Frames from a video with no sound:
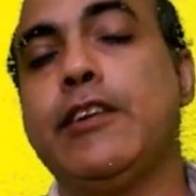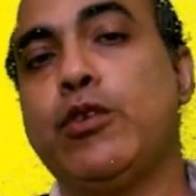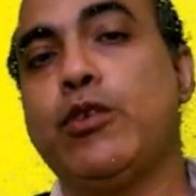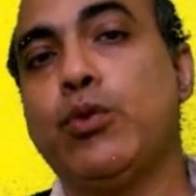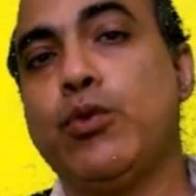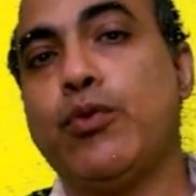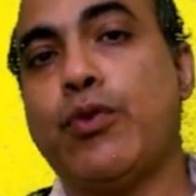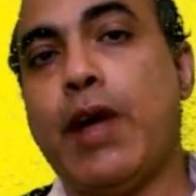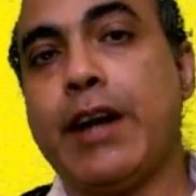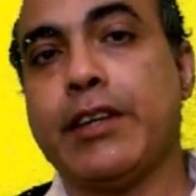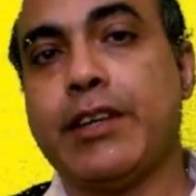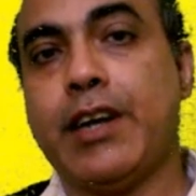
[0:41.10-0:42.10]
to
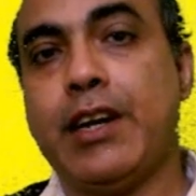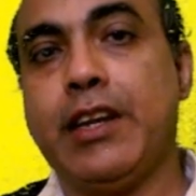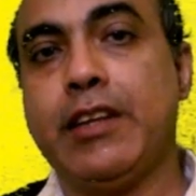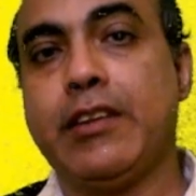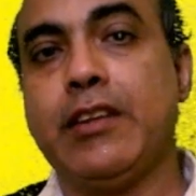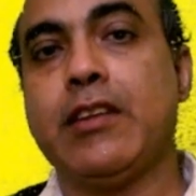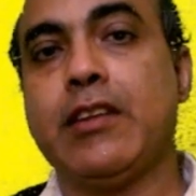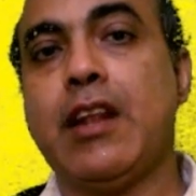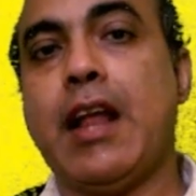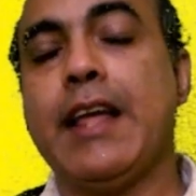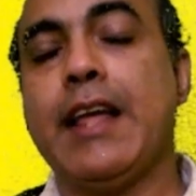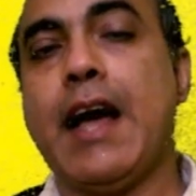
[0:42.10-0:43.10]
factor analysis
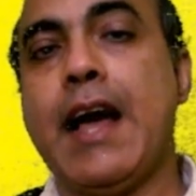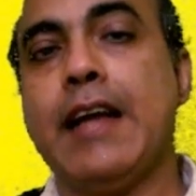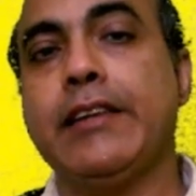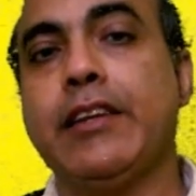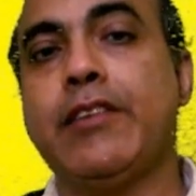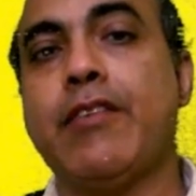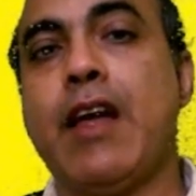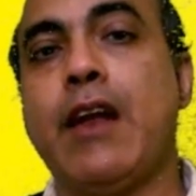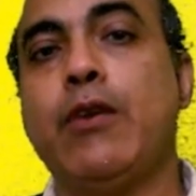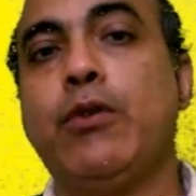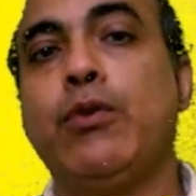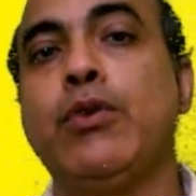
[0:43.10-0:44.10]
like
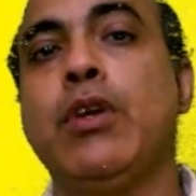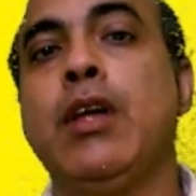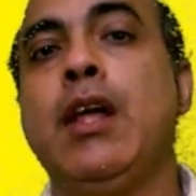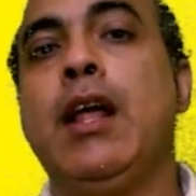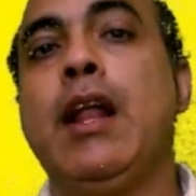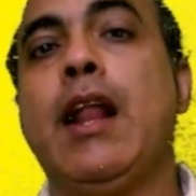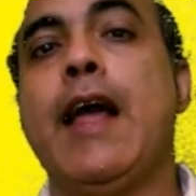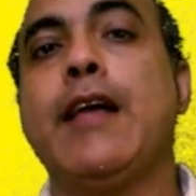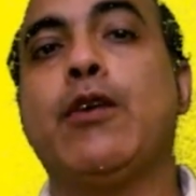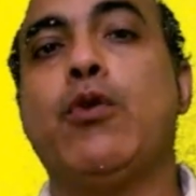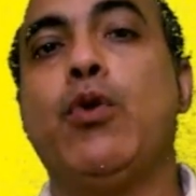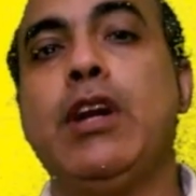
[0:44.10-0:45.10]
eigenvalue, like
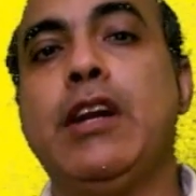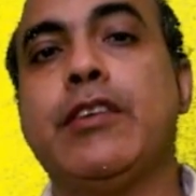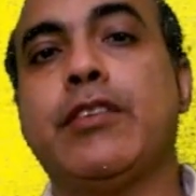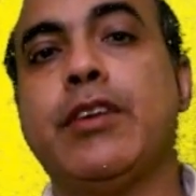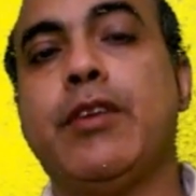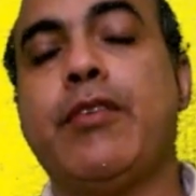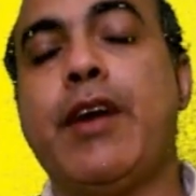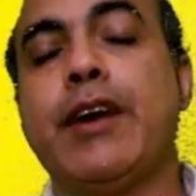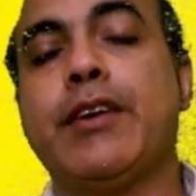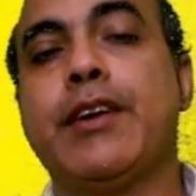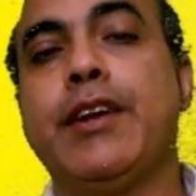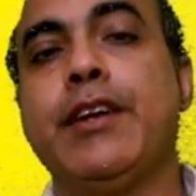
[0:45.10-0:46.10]
correlational
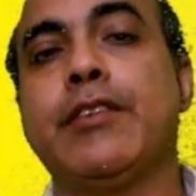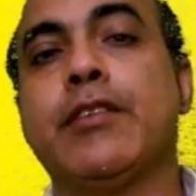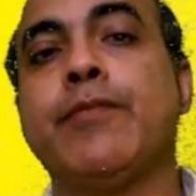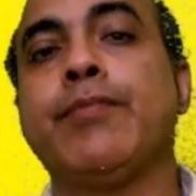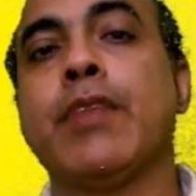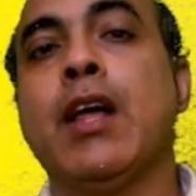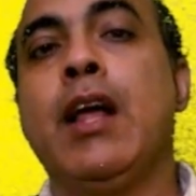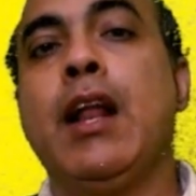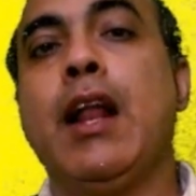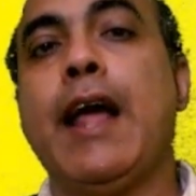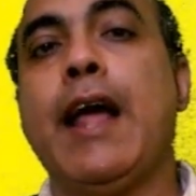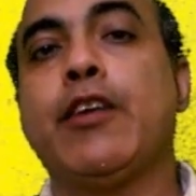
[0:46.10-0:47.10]
matrix,
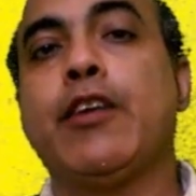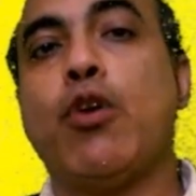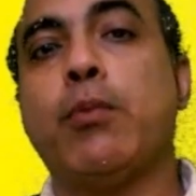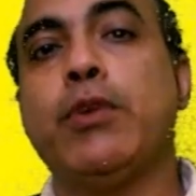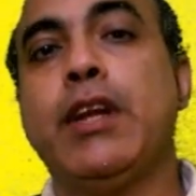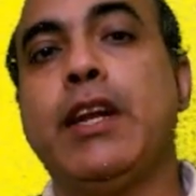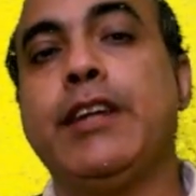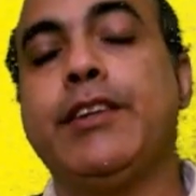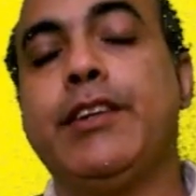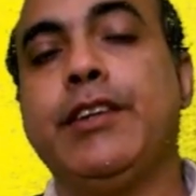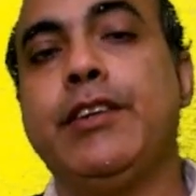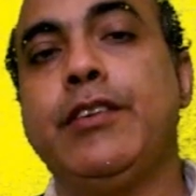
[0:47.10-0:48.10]
like
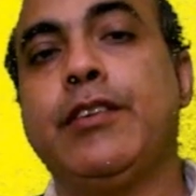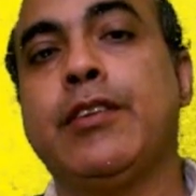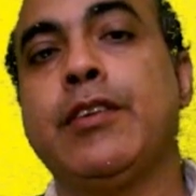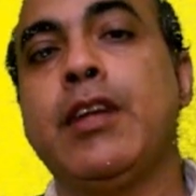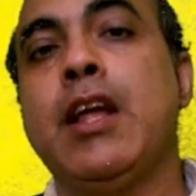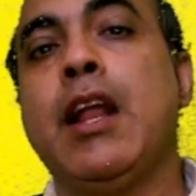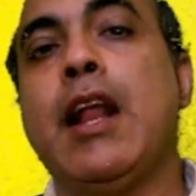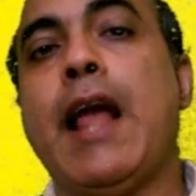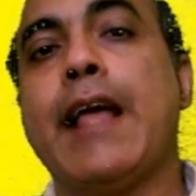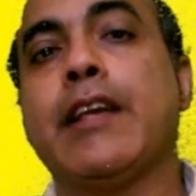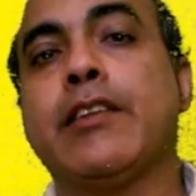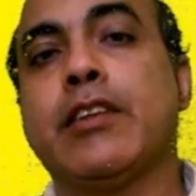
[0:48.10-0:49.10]
commonalities,
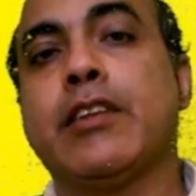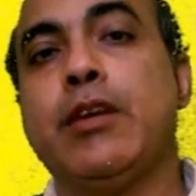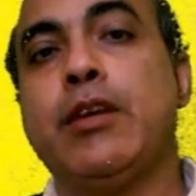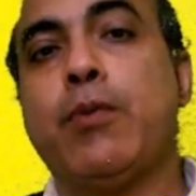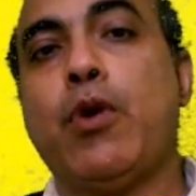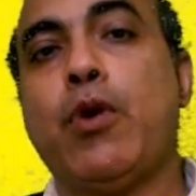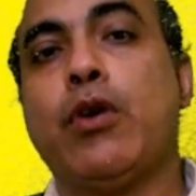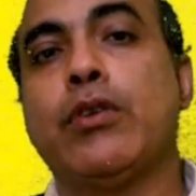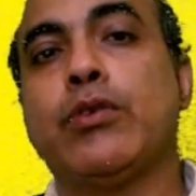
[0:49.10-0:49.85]
like scree plots.